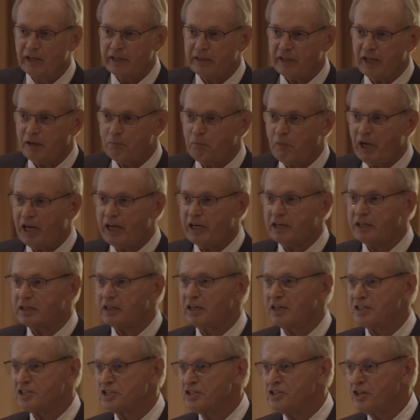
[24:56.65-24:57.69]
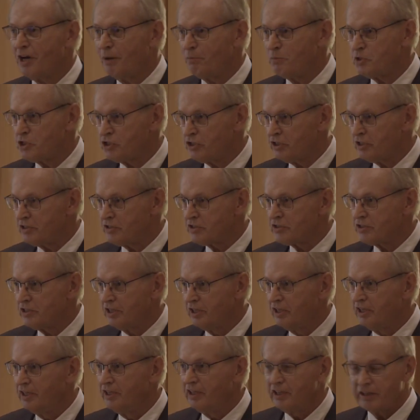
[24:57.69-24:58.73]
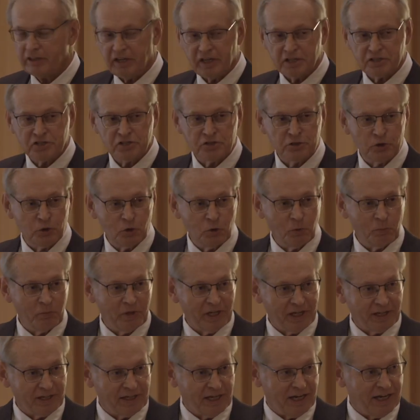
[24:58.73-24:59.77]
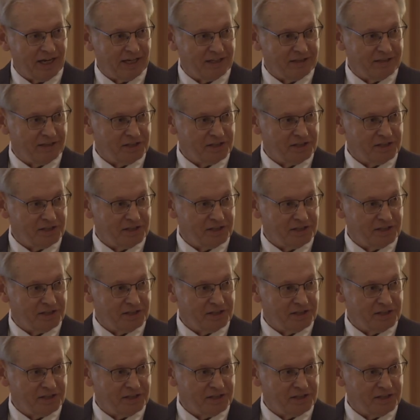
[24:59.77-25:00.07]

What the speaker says: they make assumptions They assume that God